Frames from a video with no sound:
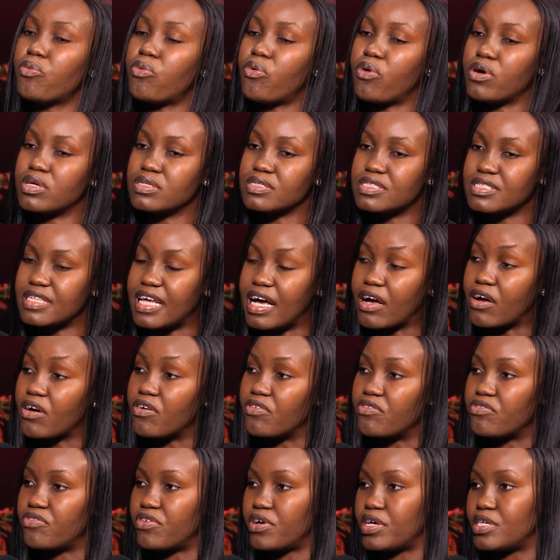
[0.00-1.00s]
want that
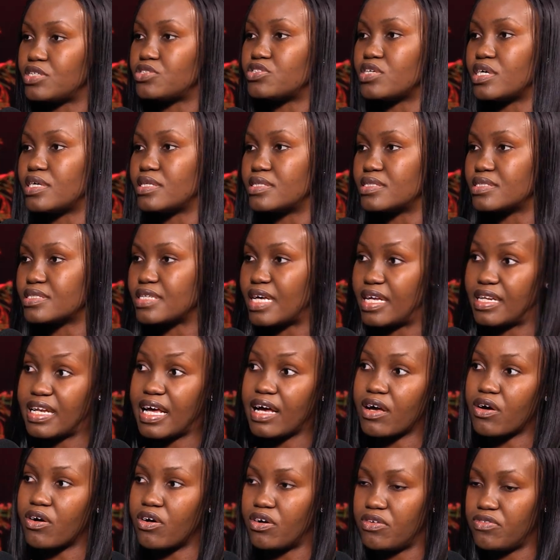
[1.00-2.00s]
convergence and
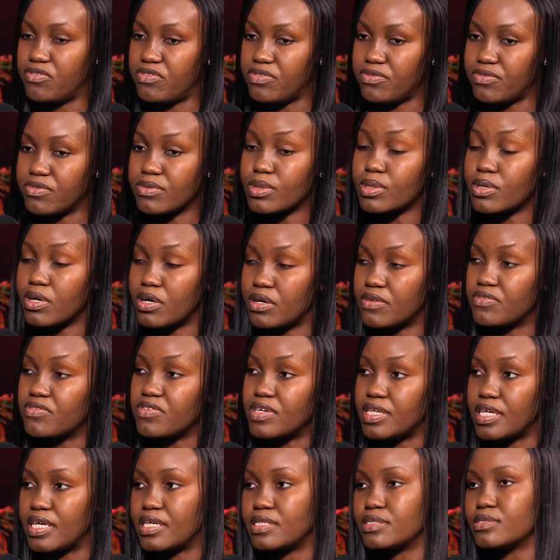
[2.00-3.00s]
that
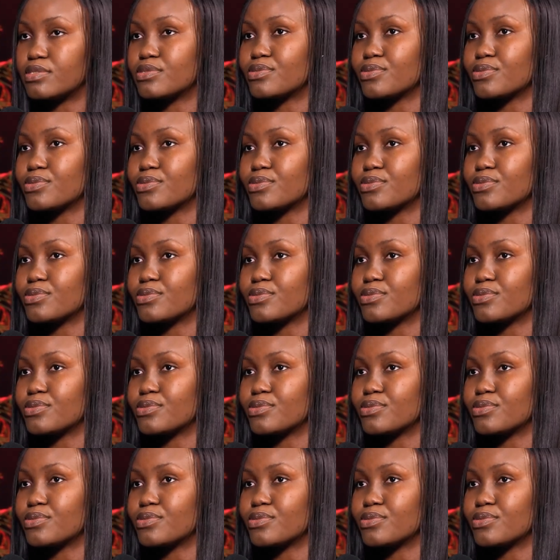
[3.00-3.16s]
convenience.